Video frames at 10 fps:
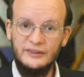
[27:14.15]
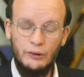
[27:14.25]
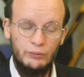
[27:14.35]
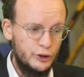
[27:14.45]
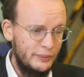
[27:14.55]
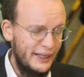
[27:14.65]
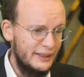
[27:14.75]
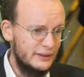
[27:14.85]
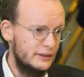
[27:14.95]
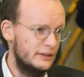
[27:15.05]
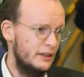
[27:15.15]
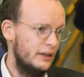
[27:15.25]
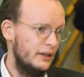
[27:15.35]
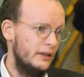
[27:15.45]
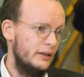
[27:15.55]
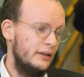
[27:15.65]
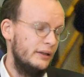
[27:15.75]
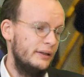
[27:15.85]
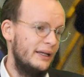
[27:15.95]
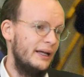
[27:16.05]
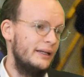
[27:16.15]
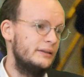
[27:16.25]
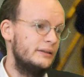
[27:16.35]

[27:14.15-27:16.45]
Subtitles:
Which means that